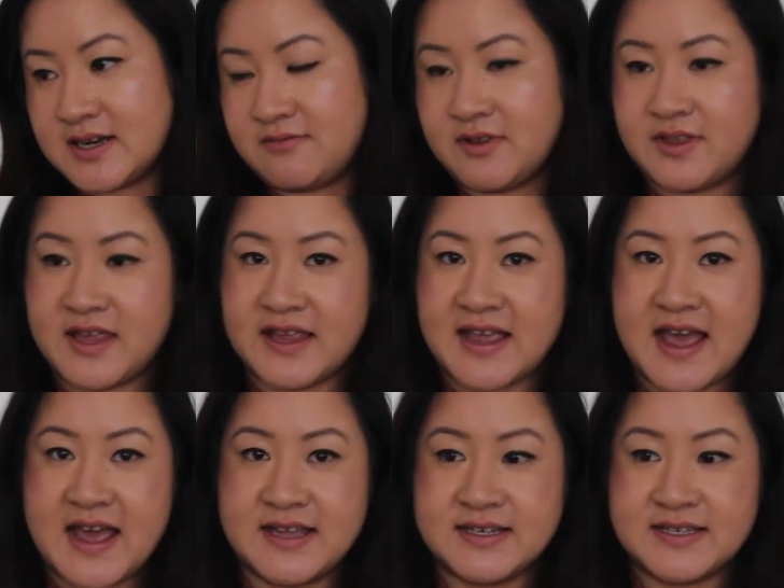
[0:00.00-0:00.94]
everything,
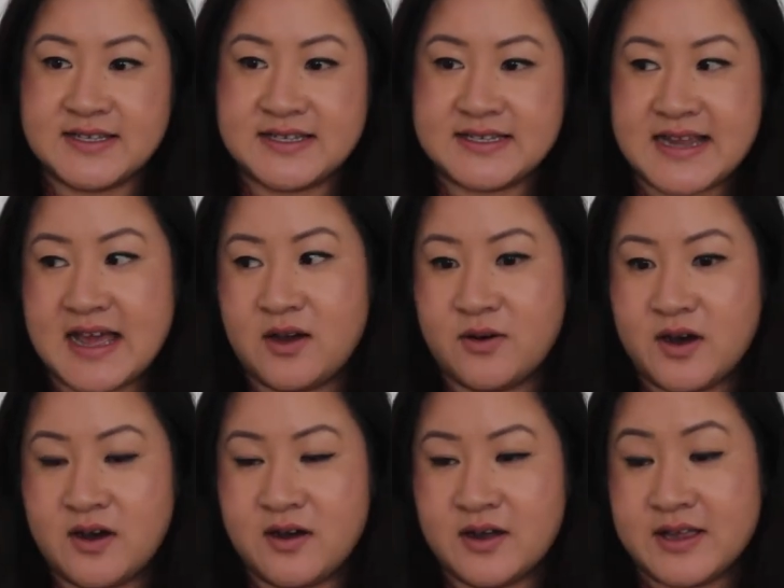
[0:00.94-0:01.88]
and
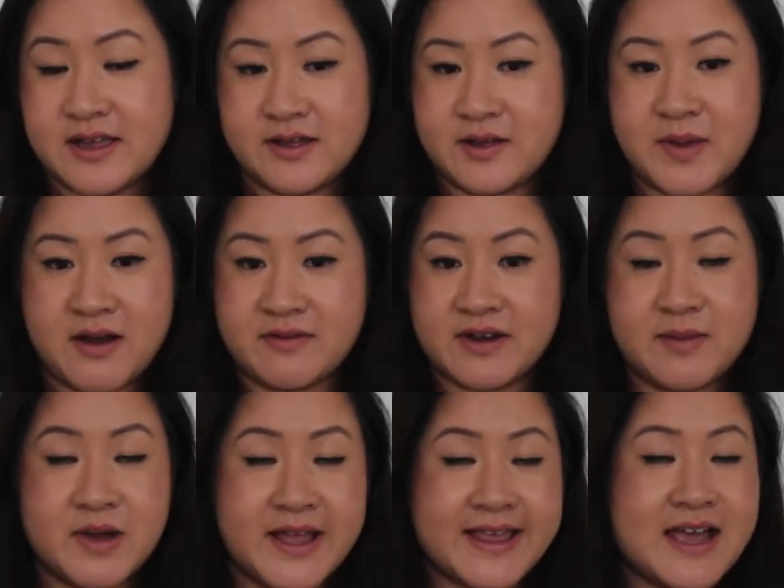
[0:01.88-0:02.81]
now apparently
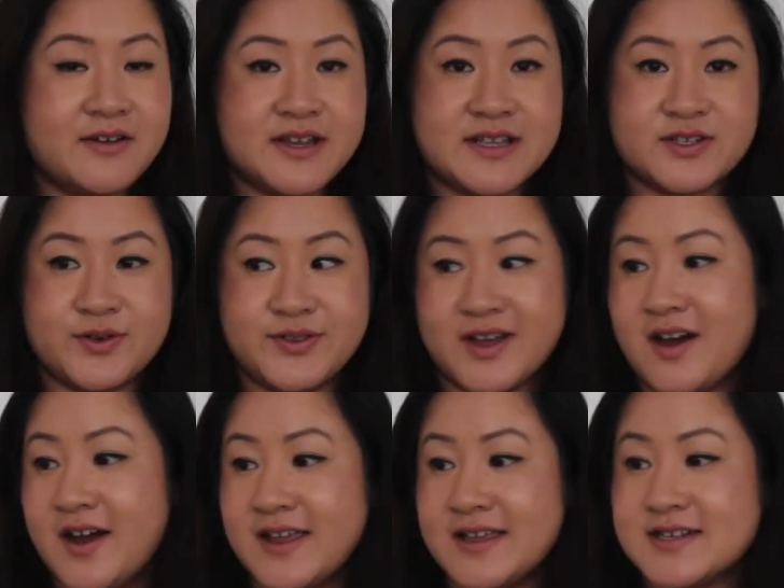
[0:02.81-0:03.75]
my account is on the
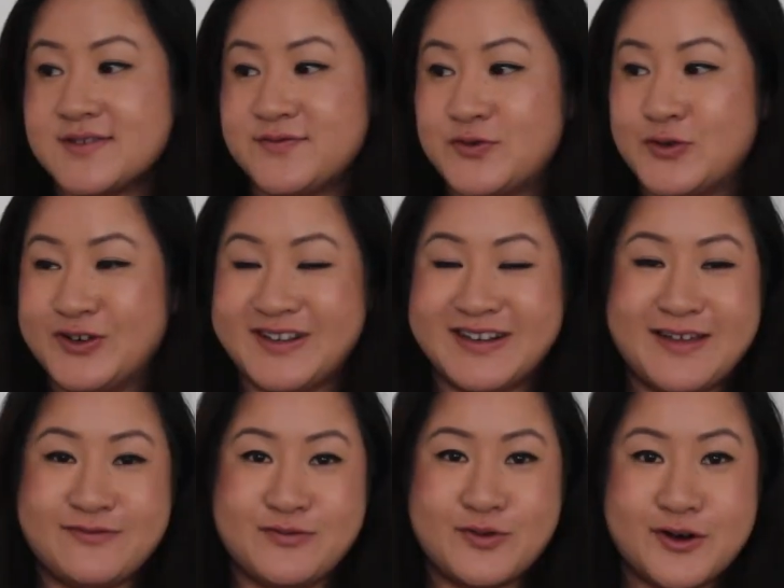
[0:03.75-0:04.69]
highest fraud
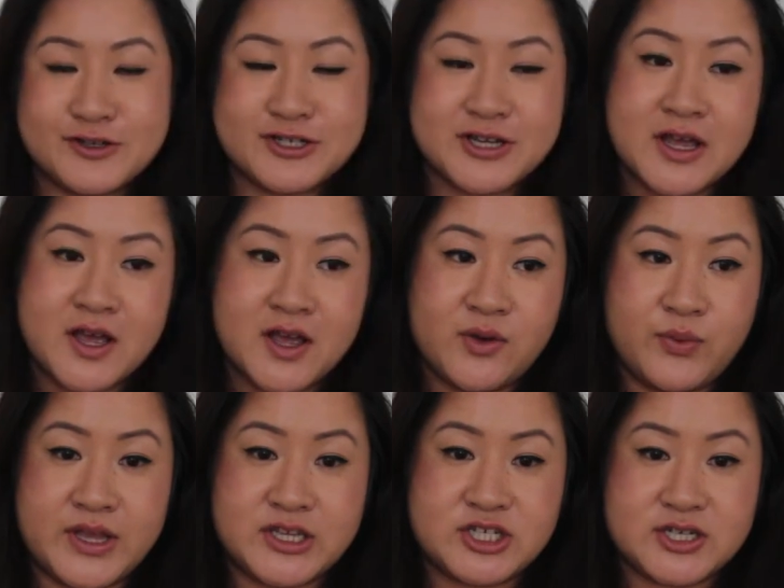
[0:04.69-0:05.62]
level watch,
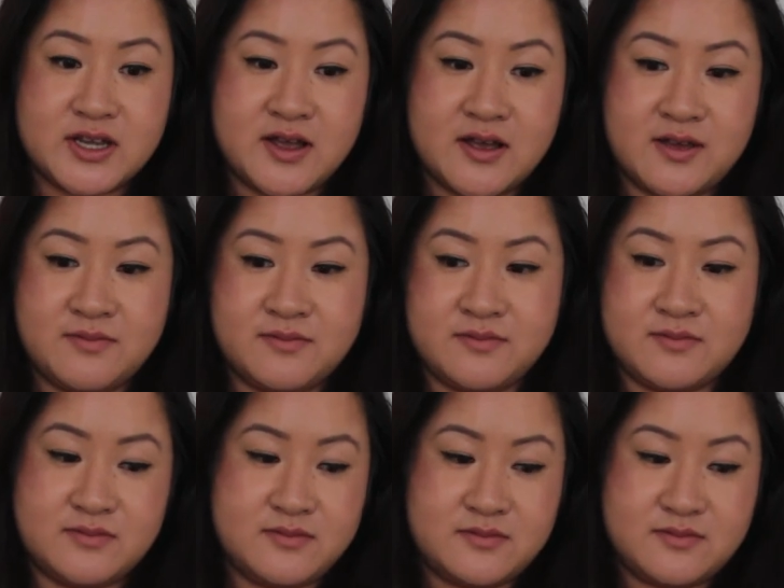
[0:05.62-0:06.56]
which
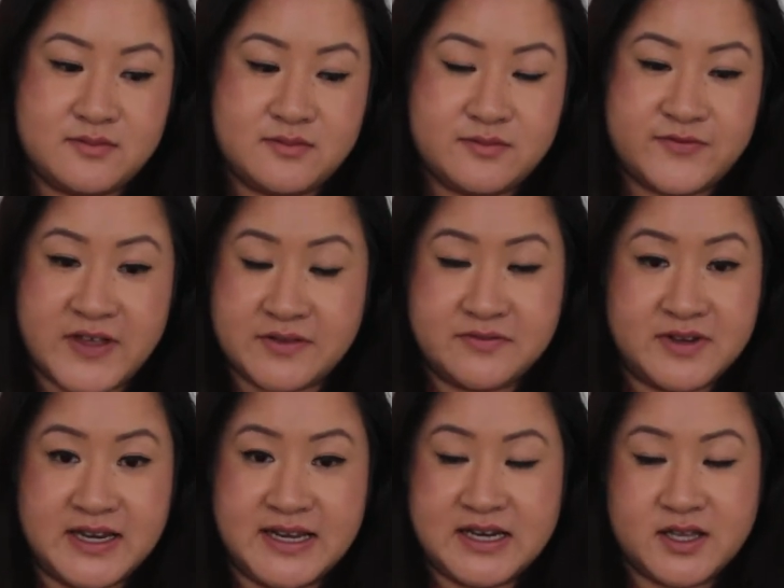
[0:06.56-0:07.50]

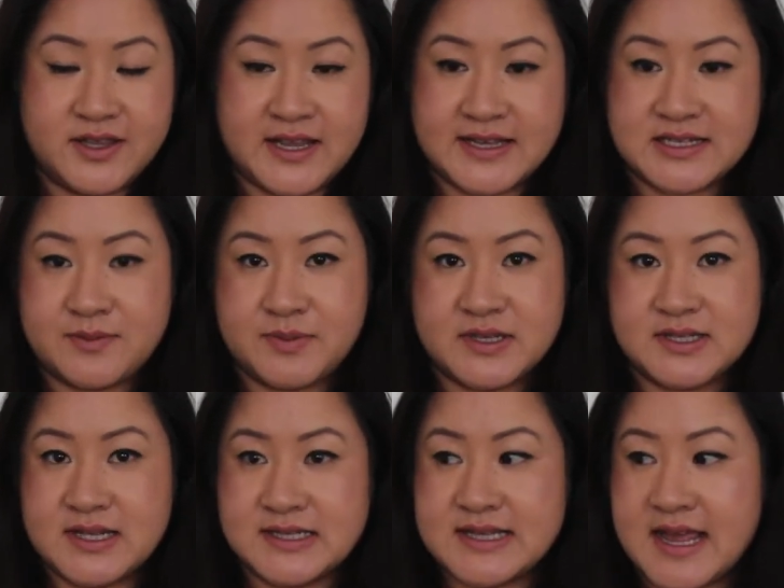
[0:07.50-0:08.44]
thankfully nothing has happened
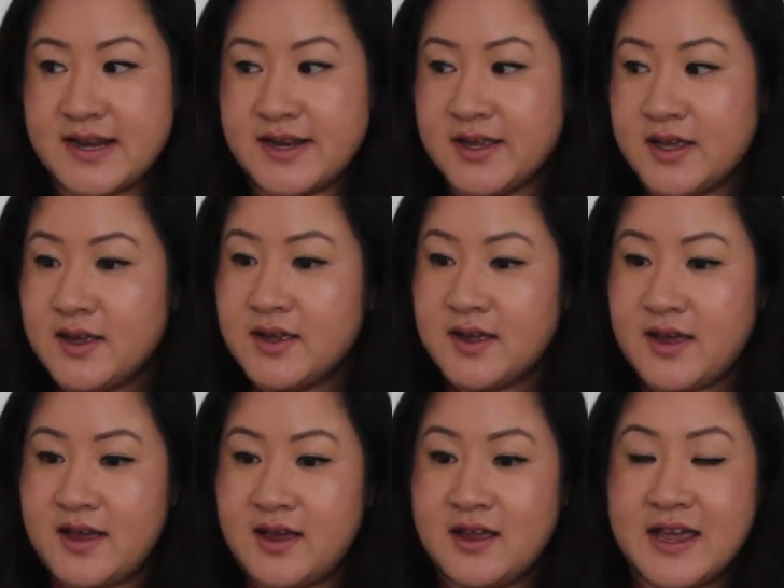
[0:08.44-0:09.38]
since then,
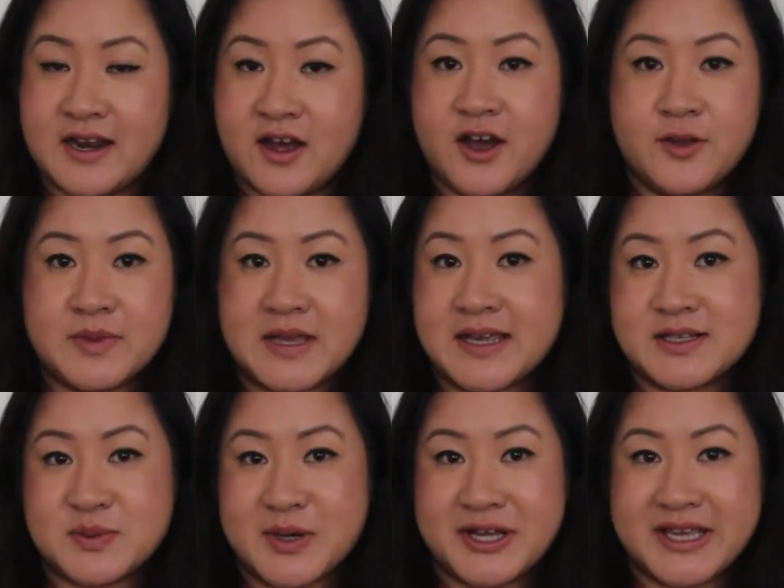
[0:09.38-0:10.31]
and I hope that
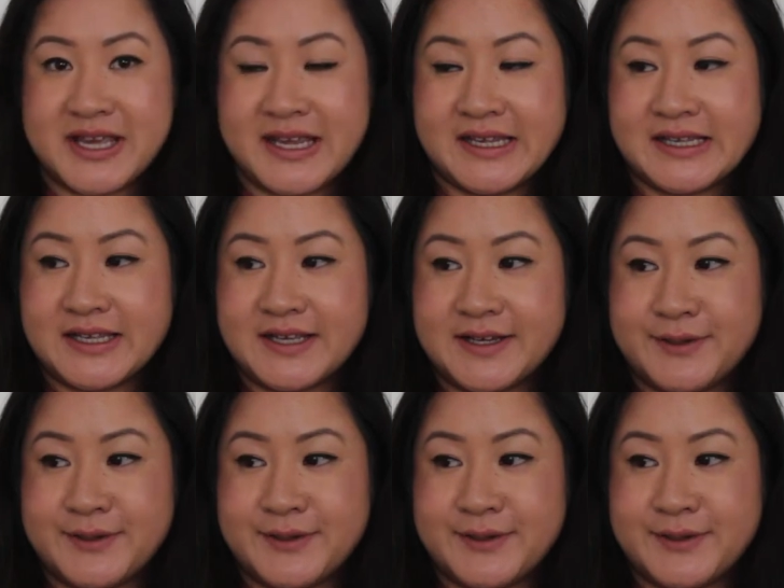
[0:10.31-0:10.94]
it's working.